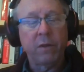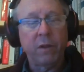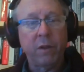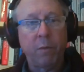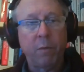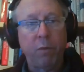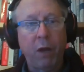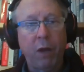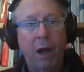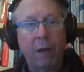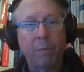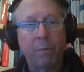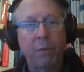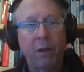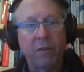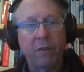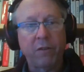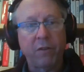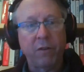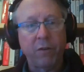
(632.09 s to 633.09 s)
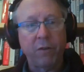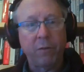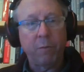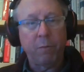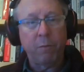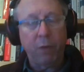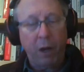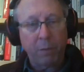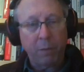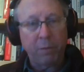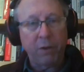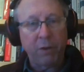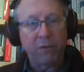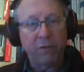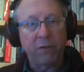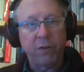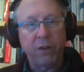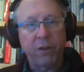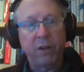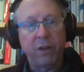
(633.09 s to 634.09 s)
the blockbuster,
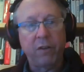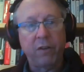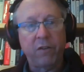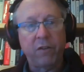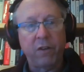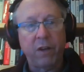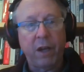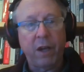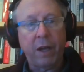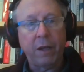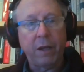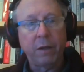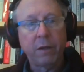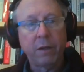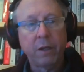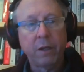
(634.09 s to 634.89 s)
blockbuster it is today.